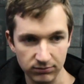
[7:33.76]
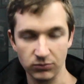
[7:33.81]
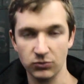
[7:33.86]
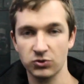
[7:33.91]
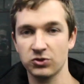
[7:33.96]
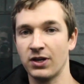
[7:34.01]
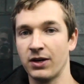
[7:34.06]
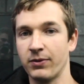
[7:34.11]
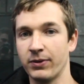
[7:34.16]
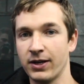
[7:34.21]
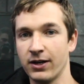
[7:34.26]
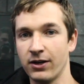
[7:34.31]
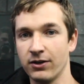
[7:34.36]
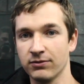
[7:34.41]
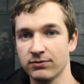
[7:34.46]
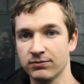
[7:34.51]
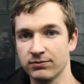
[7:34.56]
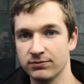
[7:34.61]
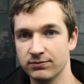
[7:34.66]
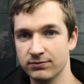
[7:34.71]
see how we get
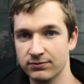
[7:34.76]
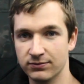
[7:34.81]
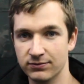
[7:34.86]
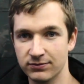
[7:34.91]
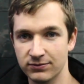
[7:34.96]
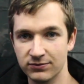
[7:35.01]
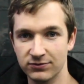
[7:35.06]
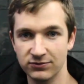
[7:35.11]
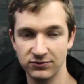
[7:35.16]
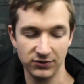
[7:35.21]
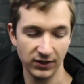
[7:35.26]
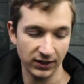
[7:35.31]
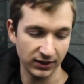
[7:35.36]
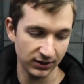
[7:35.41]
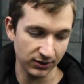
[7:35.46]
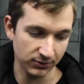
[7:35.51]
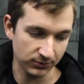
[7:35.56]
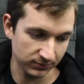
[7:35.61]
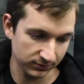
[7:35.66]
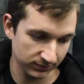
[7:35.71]
on.
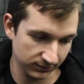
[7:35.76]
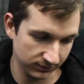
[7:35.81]
Thank you.